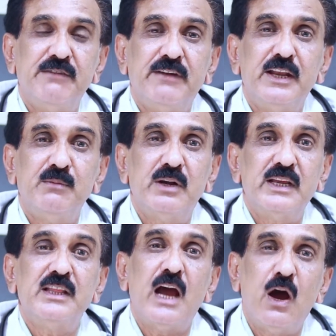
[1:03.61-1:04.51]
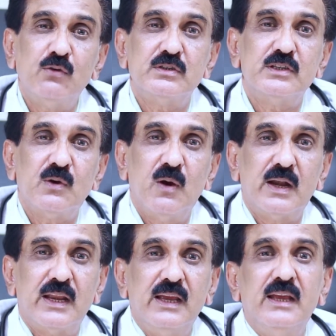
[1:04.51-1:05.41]
If anybody in the house, you
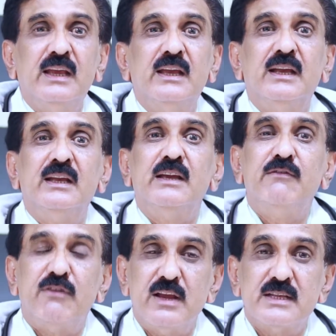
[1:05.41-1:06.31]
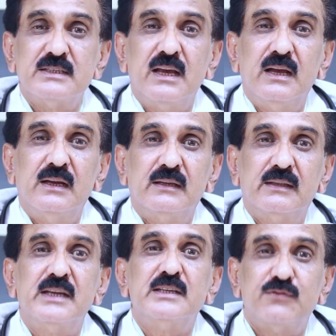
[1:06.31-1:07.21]
got a influenza,
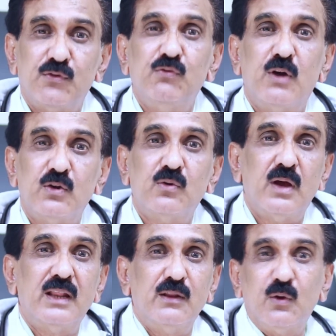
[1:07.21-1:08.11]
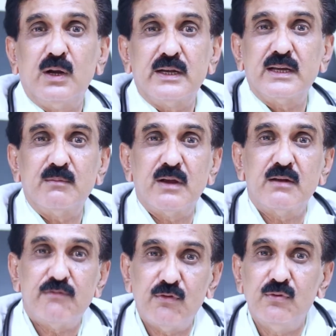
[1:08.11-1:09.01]
that is flu, what you call local term
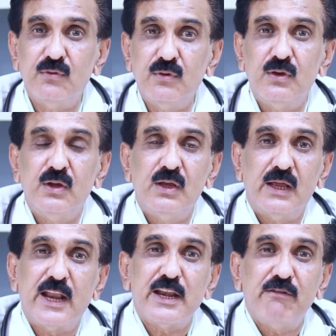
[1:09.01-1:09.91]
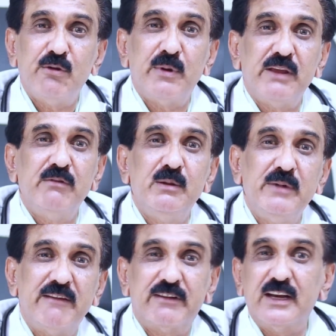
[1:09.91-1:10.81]
called flu, and everybody will
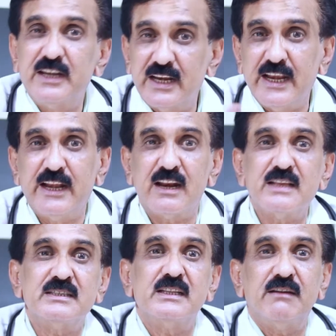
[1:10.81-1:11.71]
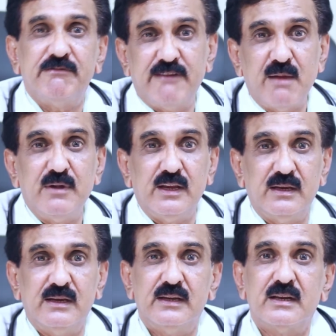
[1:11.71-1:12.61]
be affected. It runs in the family,
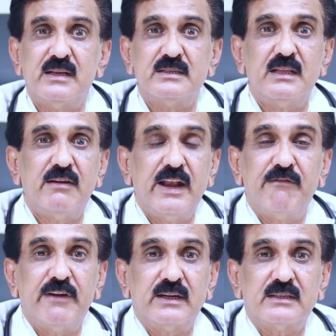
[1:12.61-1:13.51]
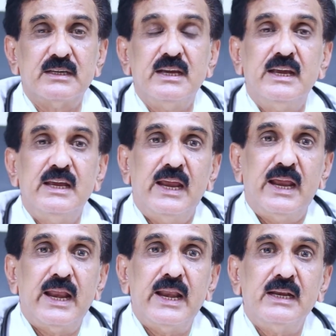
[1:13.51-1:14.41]
it runs in the effects.
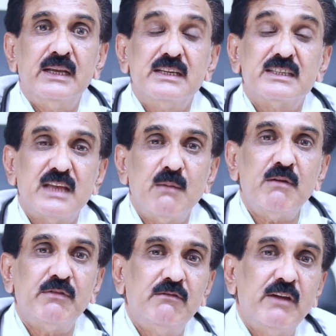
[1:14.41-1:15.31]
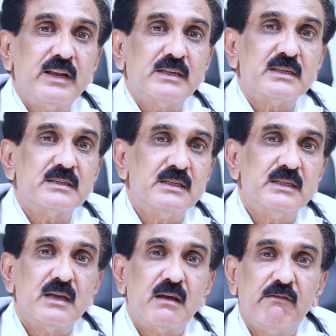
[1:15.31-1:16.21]
And some of the viruses,
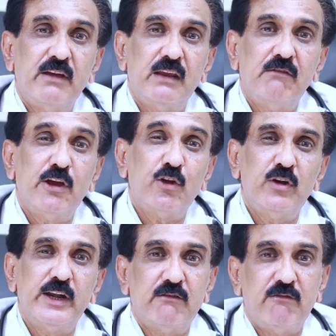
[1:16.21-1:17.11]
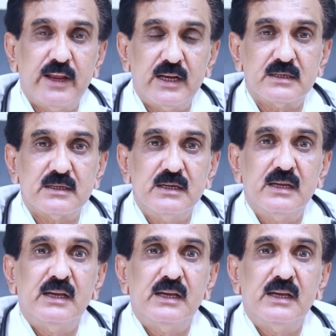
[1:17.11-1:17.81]
these are very virulent virus.